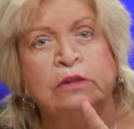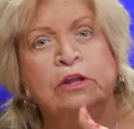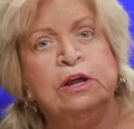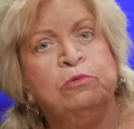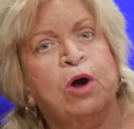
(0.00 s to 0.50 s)

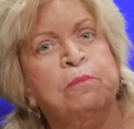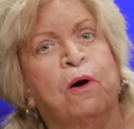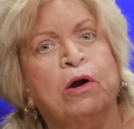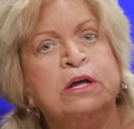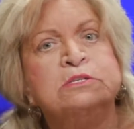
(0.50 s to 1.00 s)
The Democrat
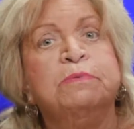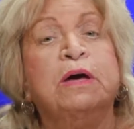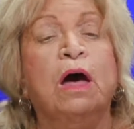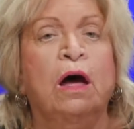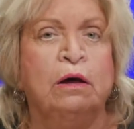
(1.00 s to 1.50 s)
Party has
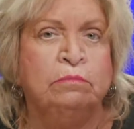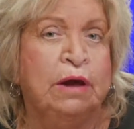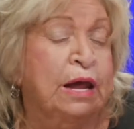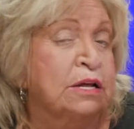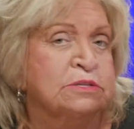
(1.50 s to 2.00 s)
become,
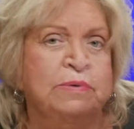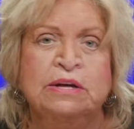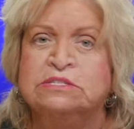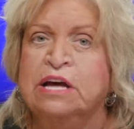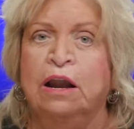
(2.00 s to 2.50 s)
and it's
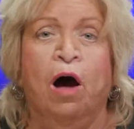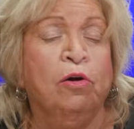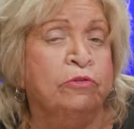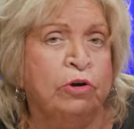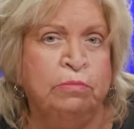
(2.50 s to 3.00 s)
being said
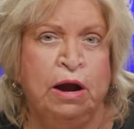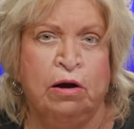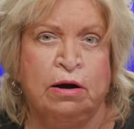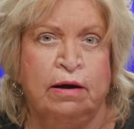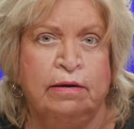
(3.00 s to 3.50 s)
all over
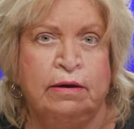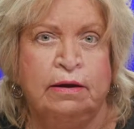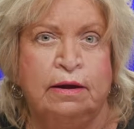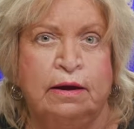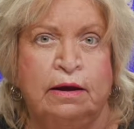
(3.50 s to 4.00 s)
America,
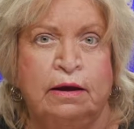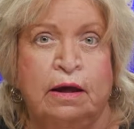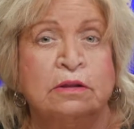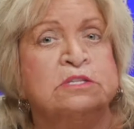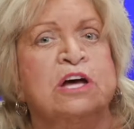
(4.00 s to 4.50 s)

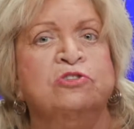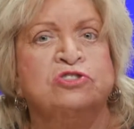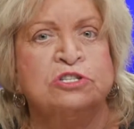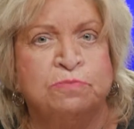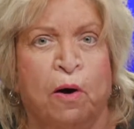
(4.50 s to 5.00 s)
the
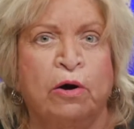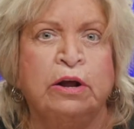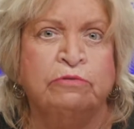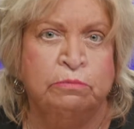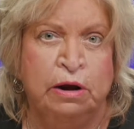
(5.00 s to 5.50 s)
Socialist
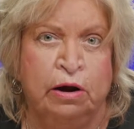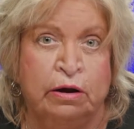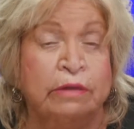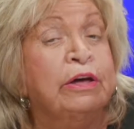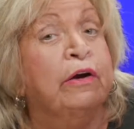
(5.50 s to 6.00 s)
Party of
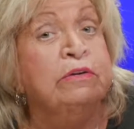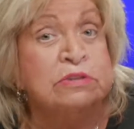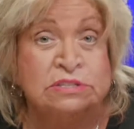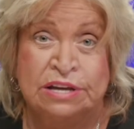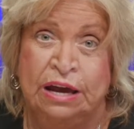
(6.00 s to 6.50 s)
America. They're
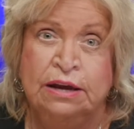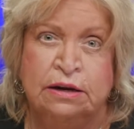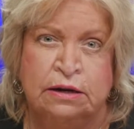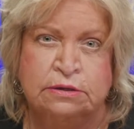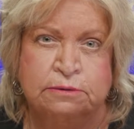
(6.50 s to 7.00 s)
even saying
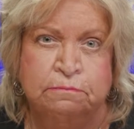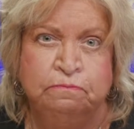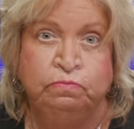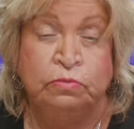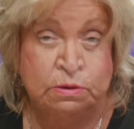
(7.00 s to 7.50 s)
it
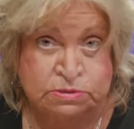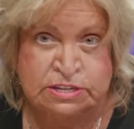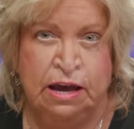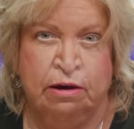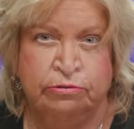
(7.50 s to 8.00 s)

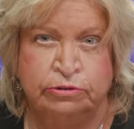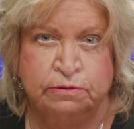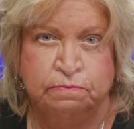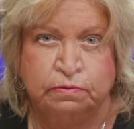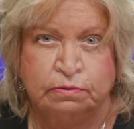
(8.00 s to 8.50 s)
themselves.
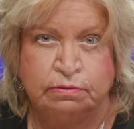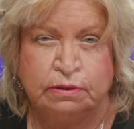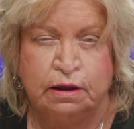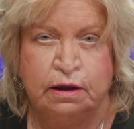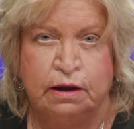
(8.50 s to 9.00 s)

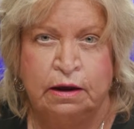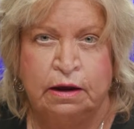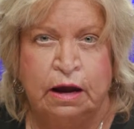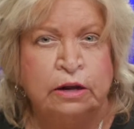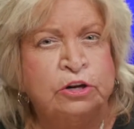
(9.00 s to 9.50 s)

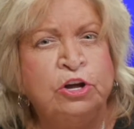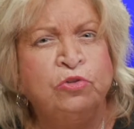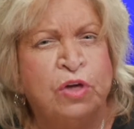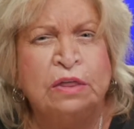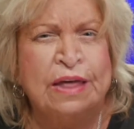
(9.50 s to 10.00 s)
Do you
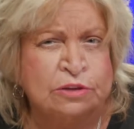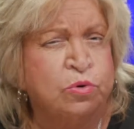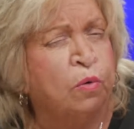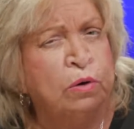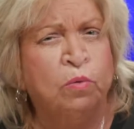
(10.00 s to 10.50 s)
think that's
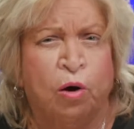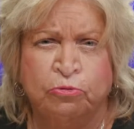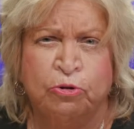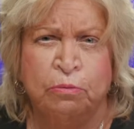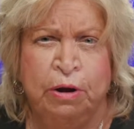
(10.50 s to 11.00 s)
what we
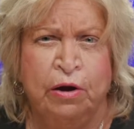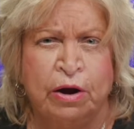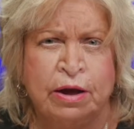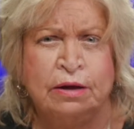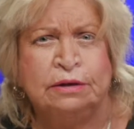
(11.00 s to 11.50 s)
want for
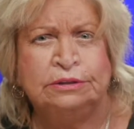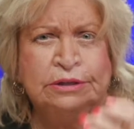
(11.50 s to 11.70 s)
America?